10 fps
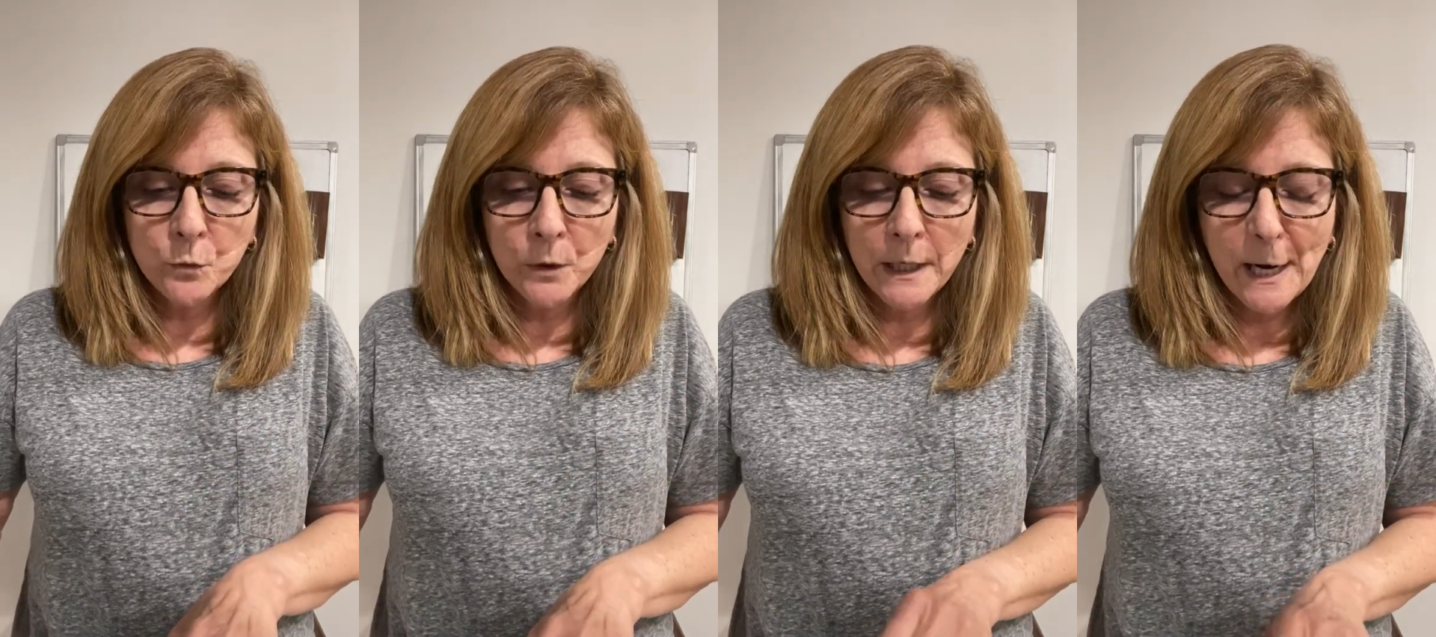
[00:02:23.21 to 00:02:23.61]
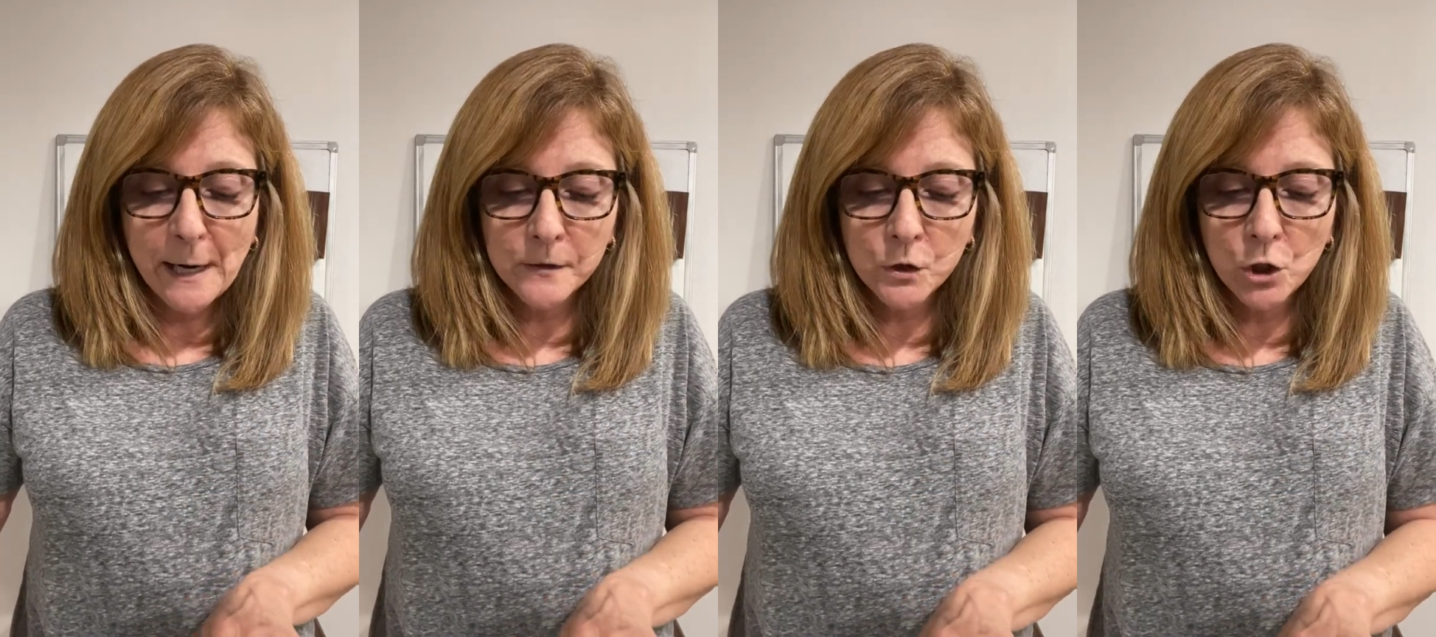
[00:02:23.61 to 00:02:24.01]
when it
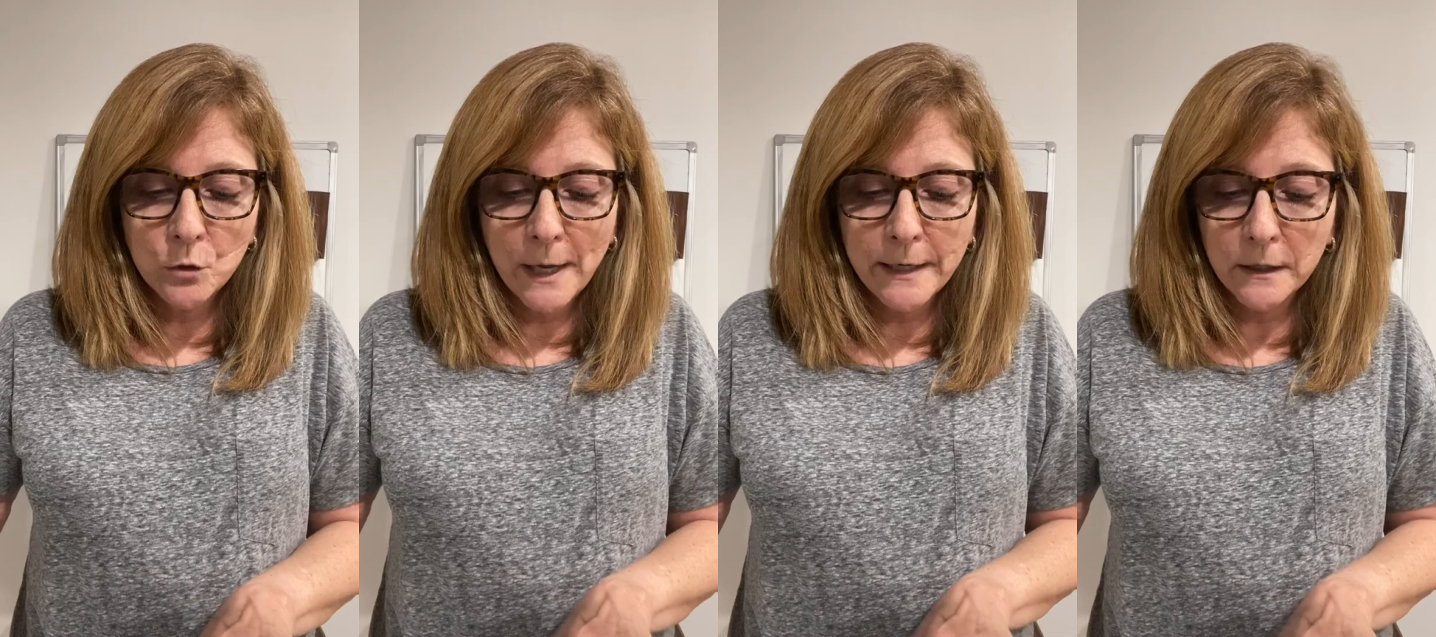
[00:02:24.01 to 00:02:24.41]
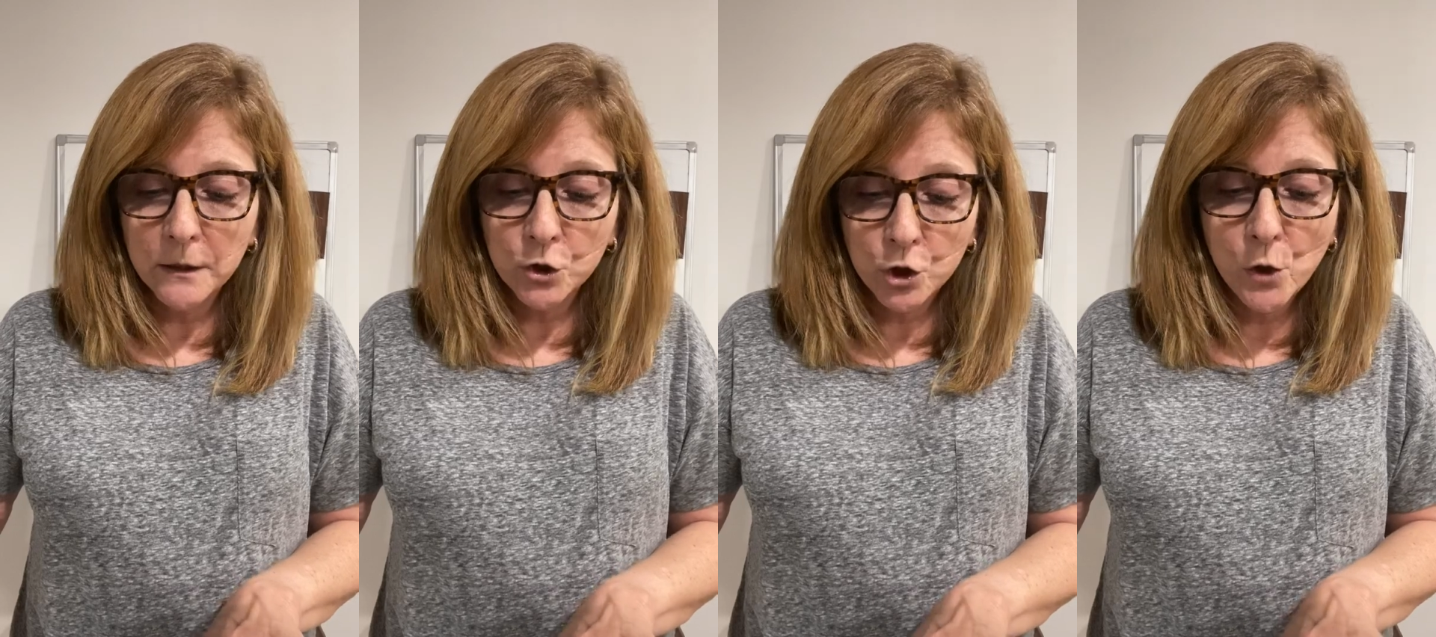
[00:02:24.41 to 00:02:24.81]
asks you, like
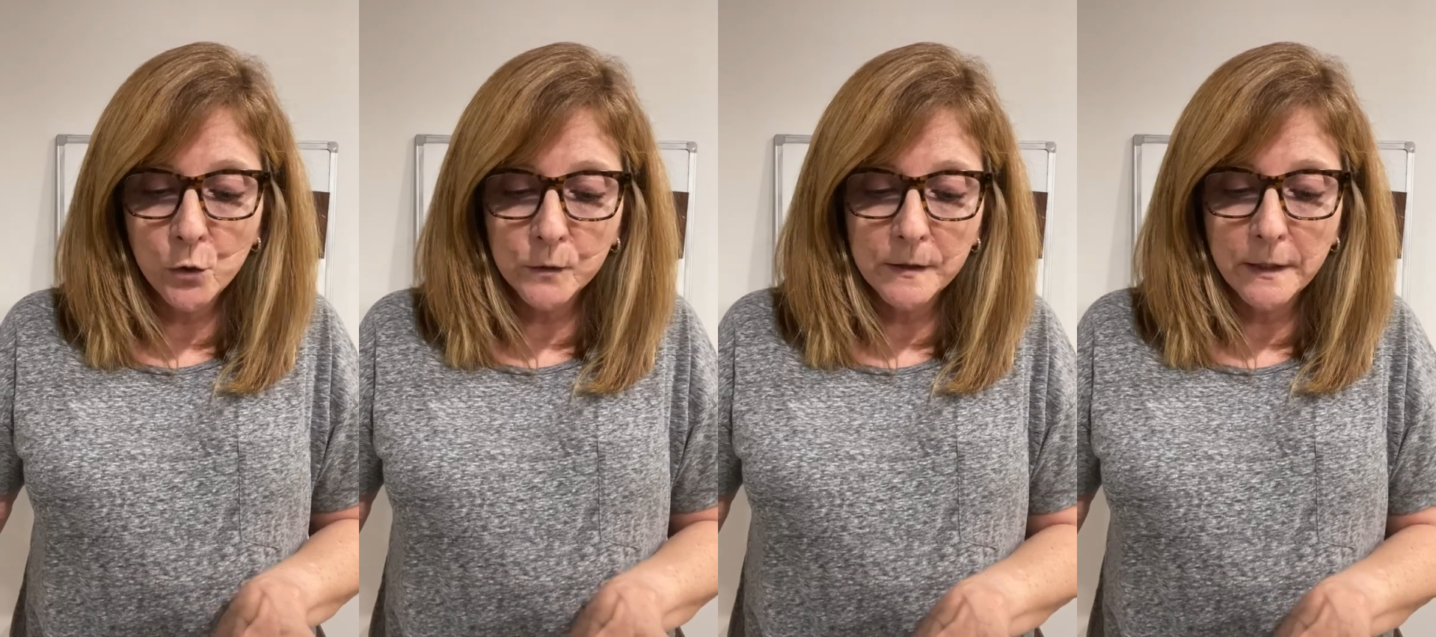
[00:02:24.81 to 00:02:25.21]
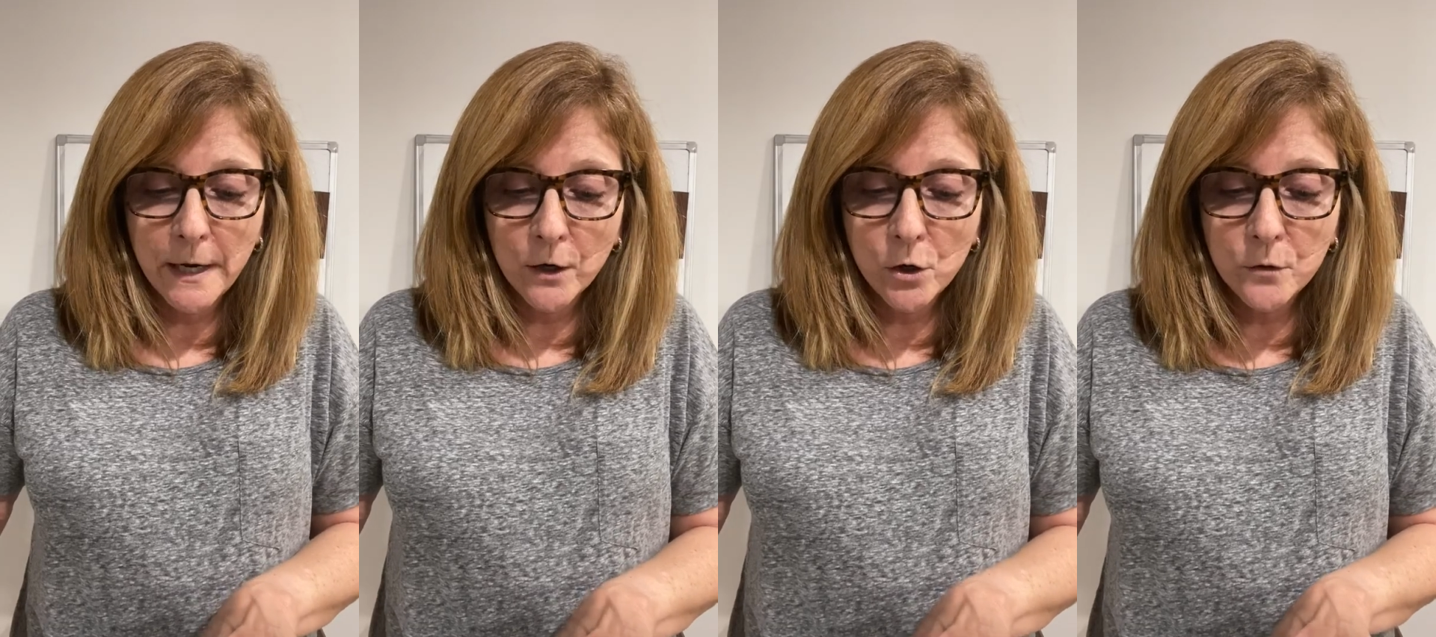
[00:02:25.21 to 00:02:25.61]
it shows the
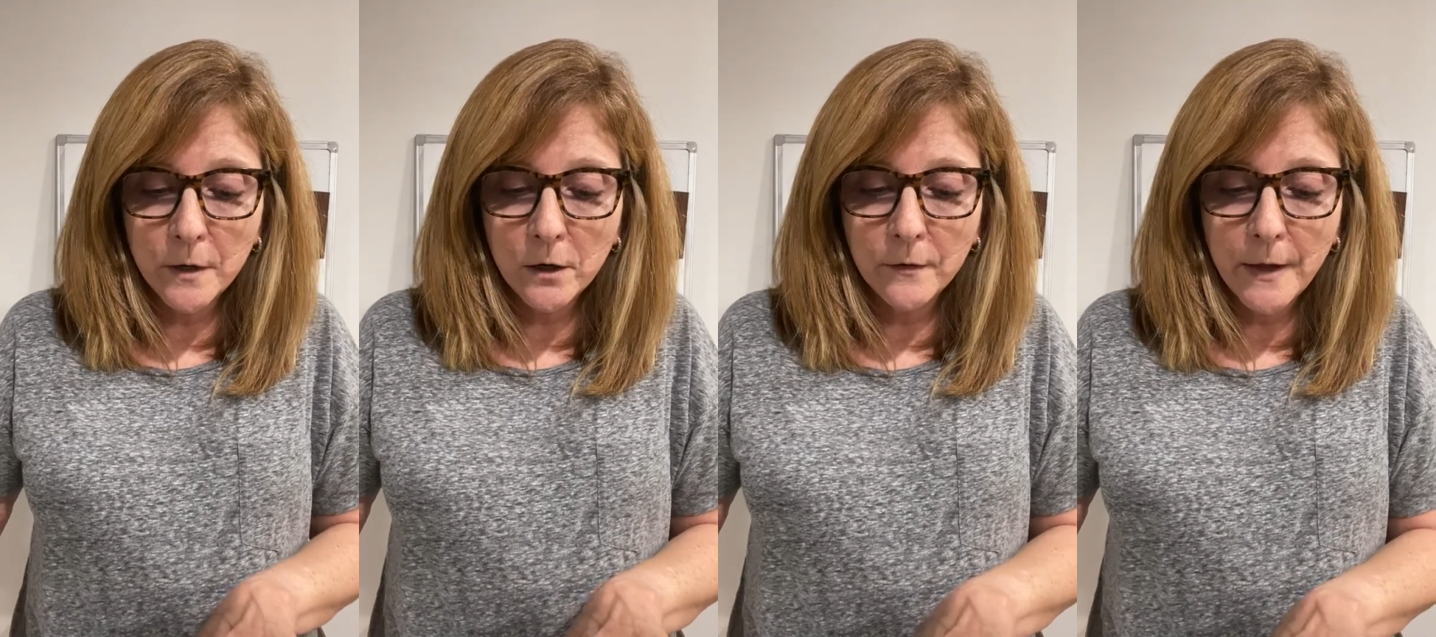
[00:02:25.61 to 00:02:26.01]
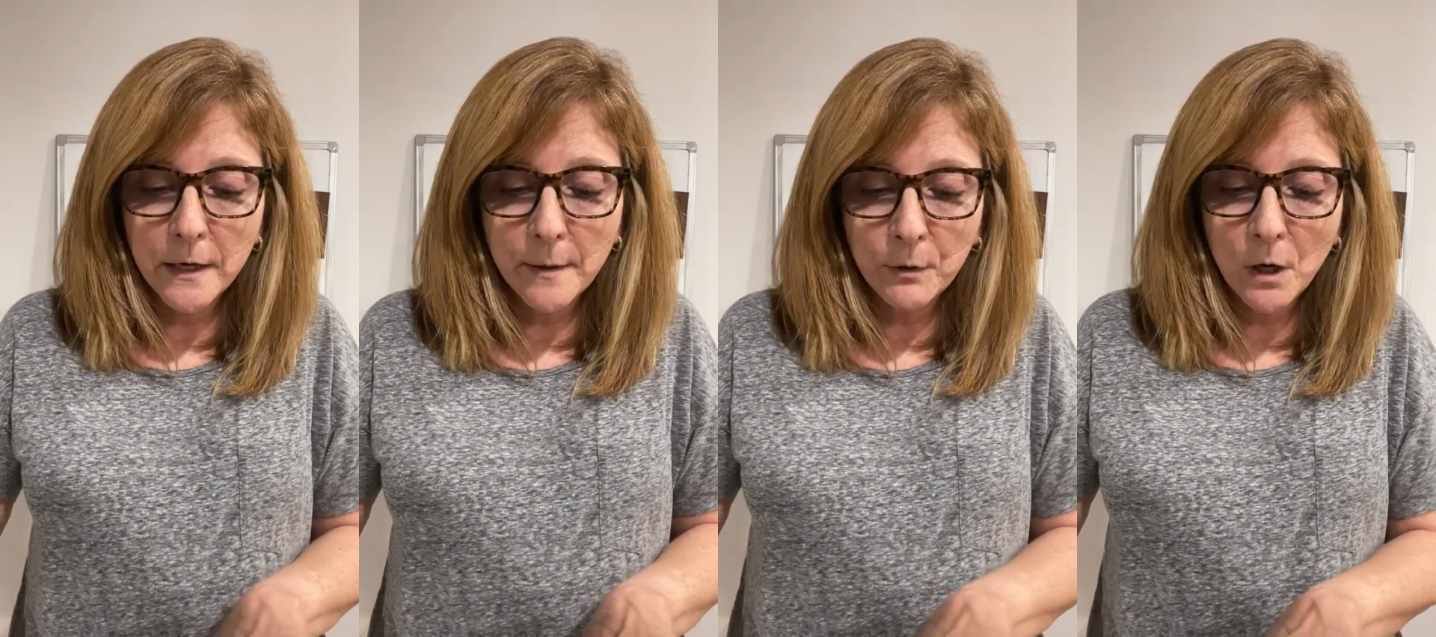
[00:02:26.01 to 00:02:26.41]
arrow there on that
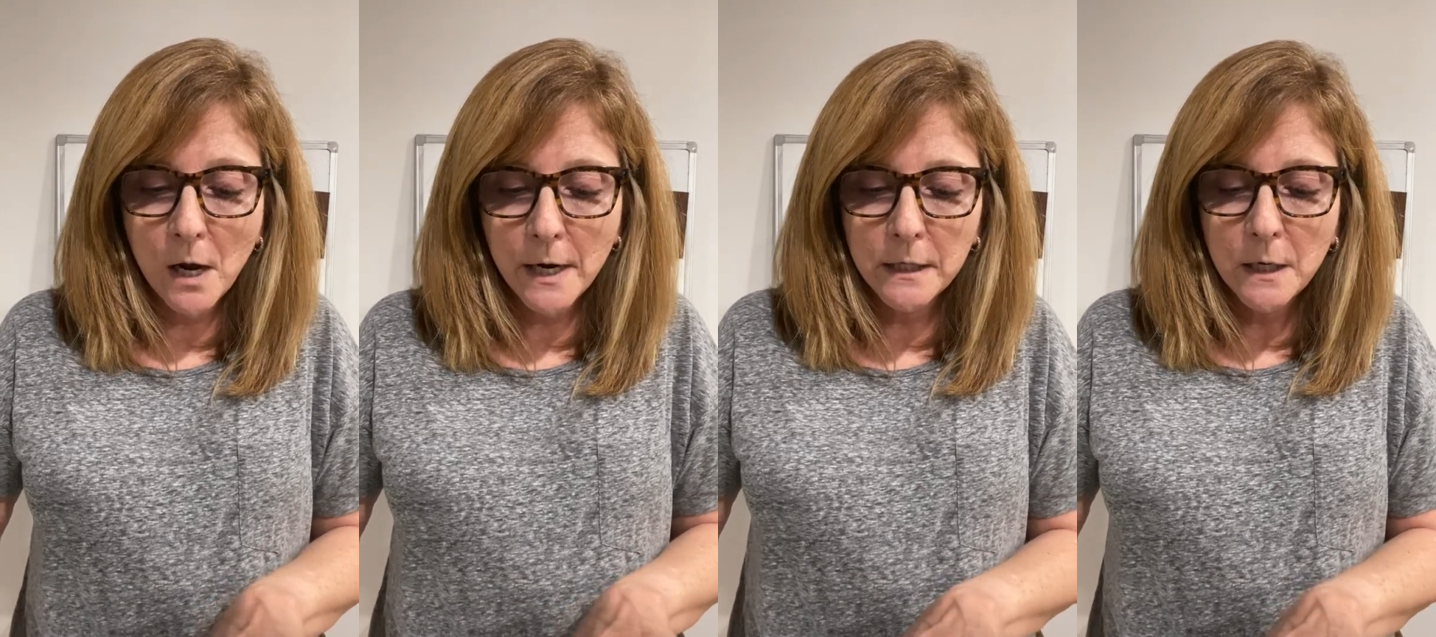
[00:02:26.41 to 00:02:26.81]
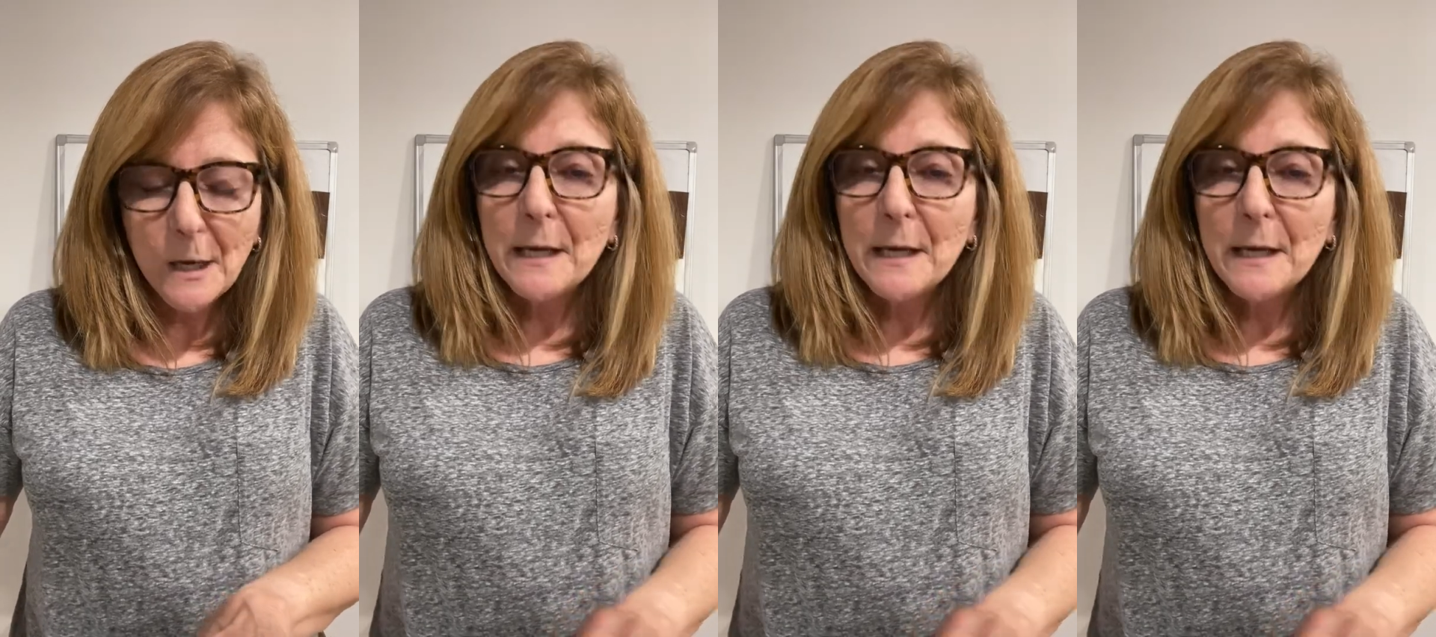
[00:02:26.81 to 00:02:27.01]
number line,